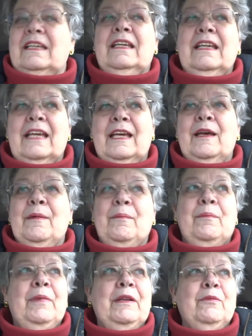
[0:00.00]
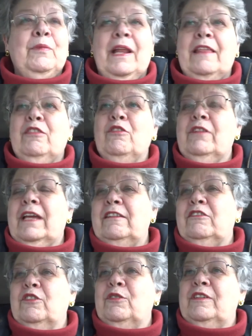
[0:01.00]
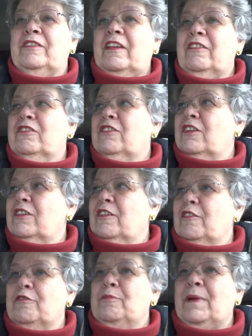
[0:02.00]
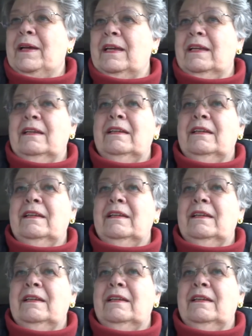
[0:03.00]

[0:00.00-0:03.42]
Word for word: Um, but what I thought I'd do is I'd start off by